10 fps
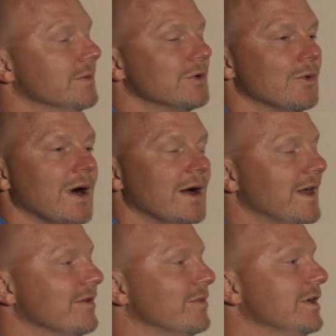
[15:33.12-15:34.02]
able to go out
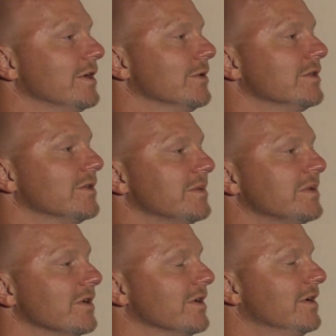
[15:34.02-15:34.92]
and have a meal with them,
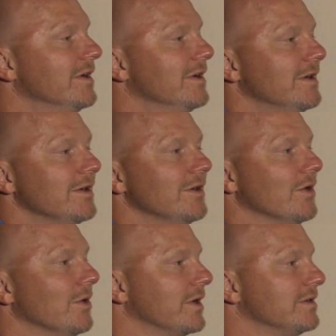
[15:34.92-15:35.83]
or, you
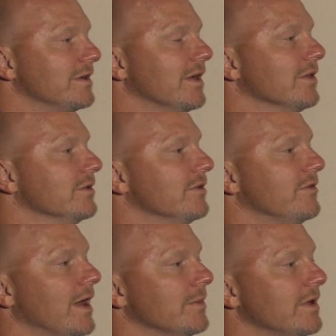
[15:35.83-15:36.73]
know, get together as a
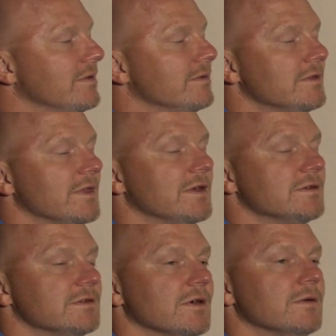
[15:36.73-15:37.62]
family thing.
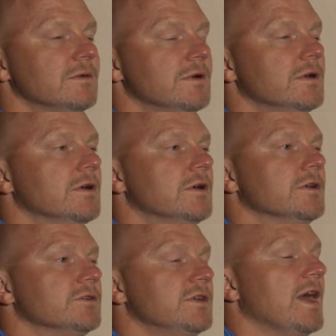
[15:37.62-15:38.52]
So
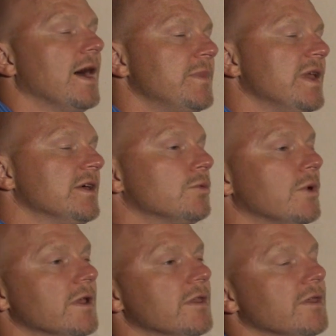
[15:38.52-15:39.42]
yeah, I mean, that's
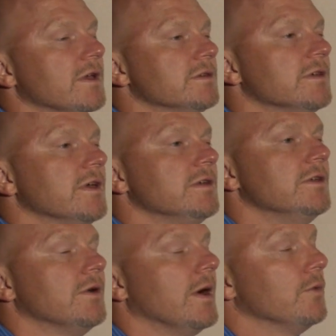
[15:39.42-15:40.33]
one of the things that, you know, I